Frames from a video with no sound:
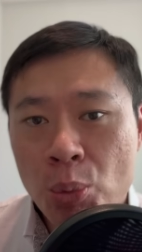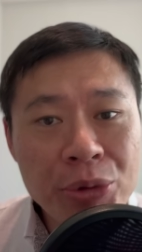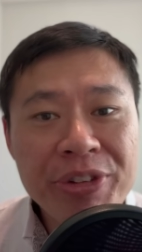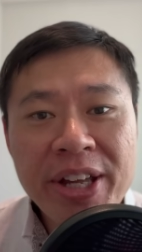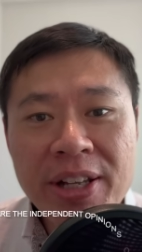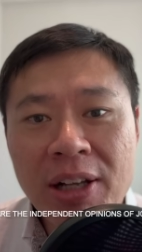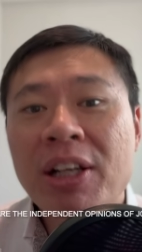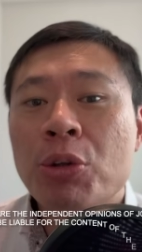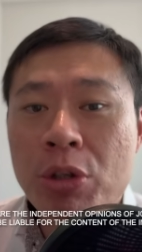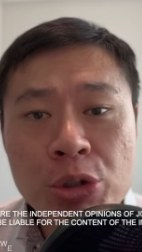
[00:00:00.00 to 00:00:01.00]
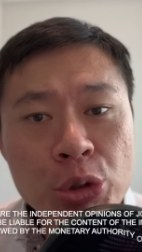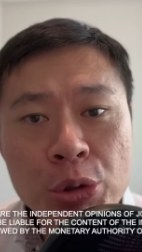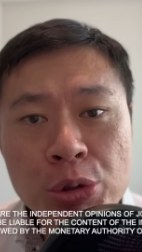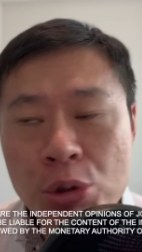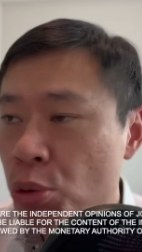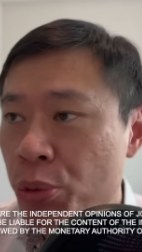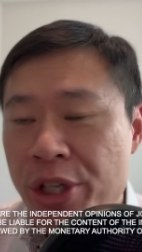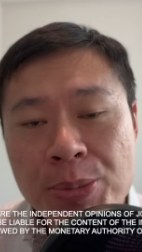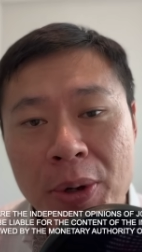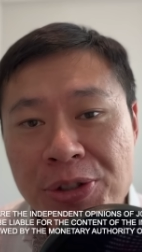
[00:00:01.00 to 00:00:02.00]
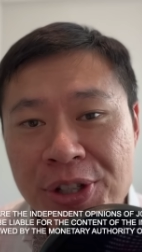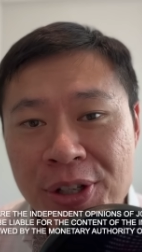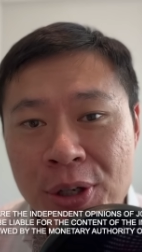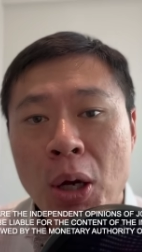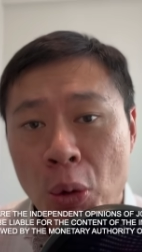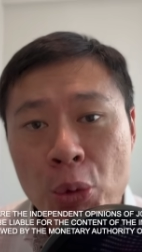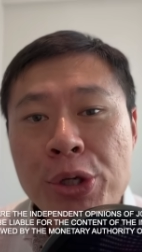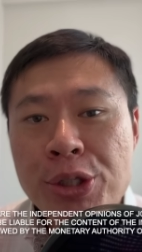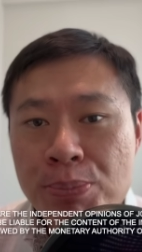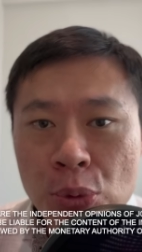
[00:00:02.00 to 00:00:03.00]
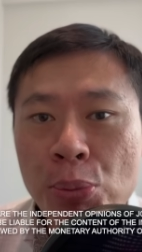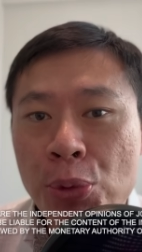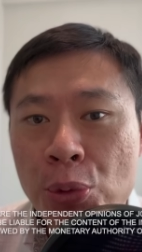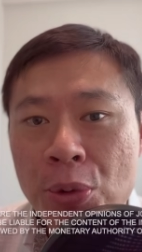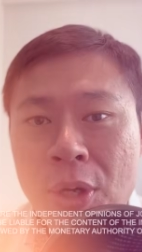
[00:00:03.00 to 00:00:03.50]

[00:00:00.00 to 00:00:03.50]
With that, I'd like to introduce you to today's sponsor, who is Moomoo.